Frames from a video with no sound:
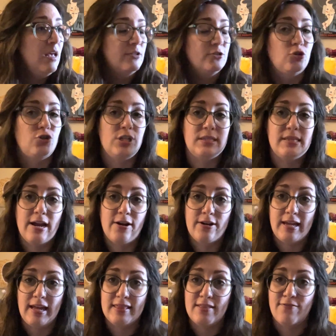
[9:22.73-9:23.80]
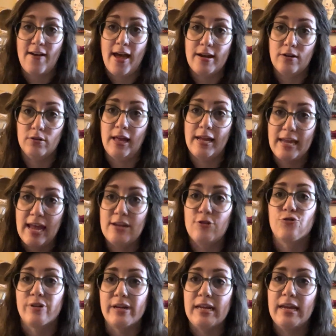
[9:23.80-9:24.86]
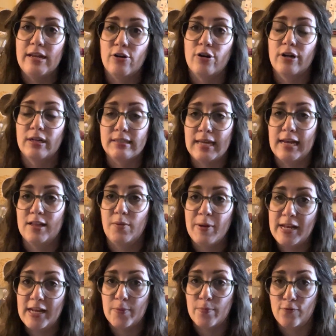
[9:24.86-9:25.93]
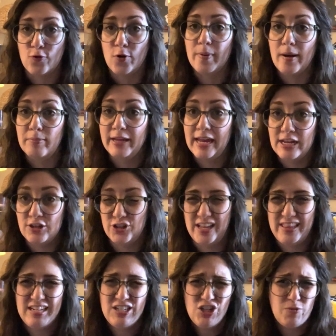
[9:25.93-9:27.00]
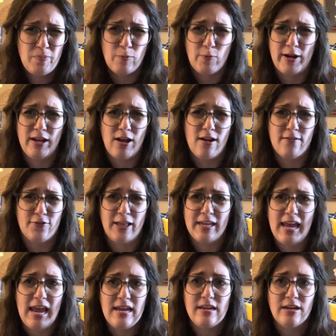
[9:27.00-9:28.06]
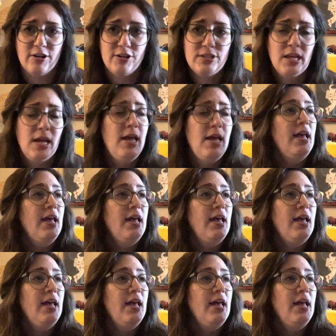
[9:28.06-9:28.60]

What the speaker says: So she's there to get the final entry in her encyclopedia before publication. I think she's been working on it for 8 years.